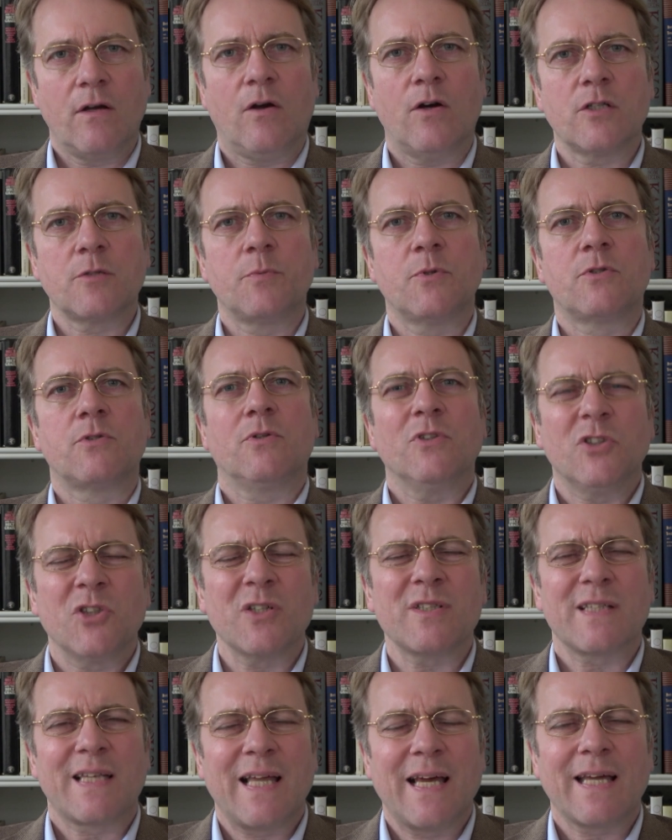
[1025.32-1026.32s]
hospital,
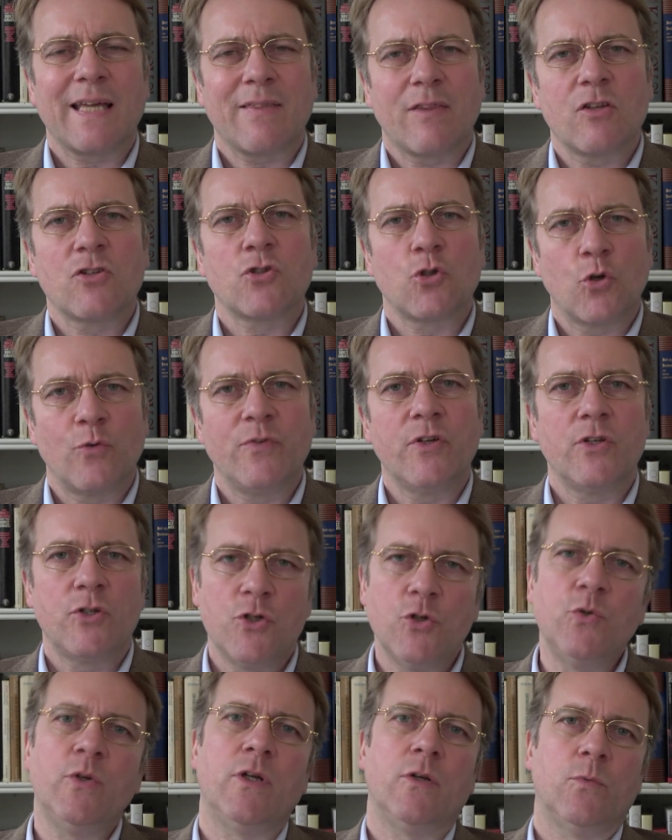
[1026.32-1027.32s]
just like the Soviet
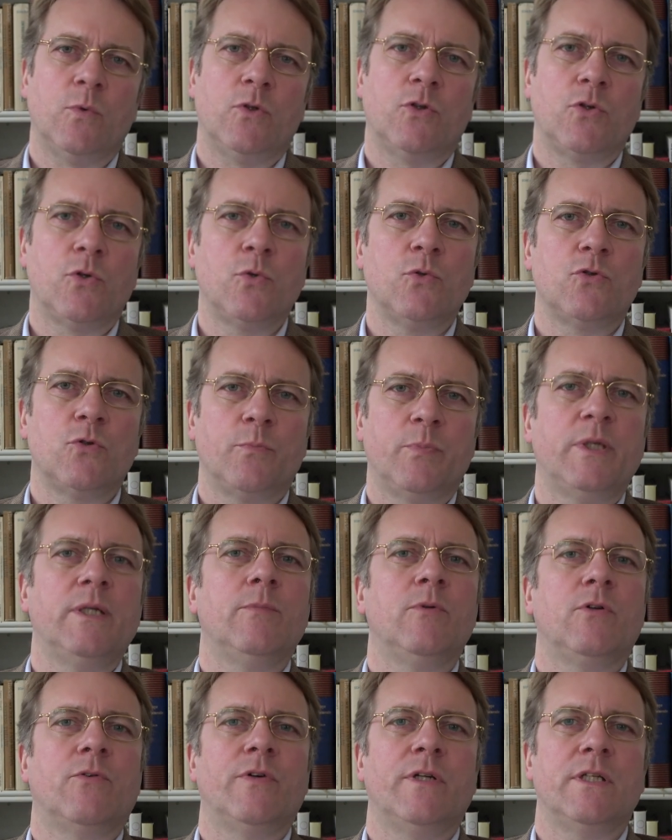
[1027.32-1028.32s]
Union would do to
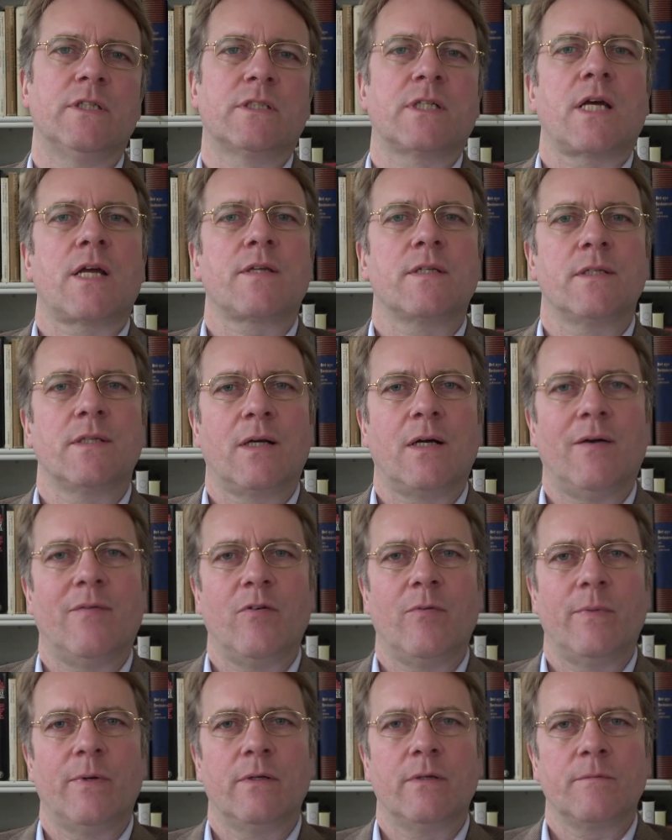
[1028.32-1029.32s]
people criticizing the
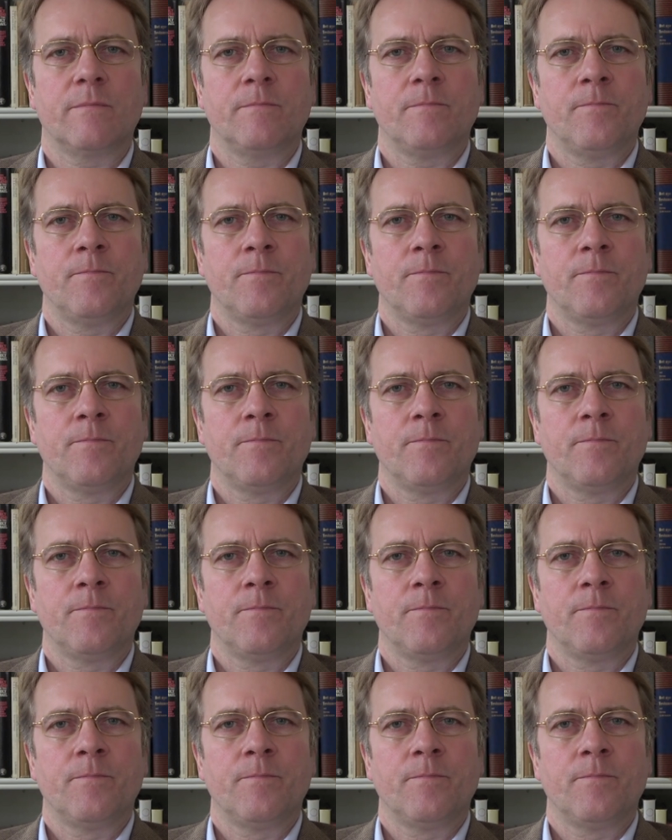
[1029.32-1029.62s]
government.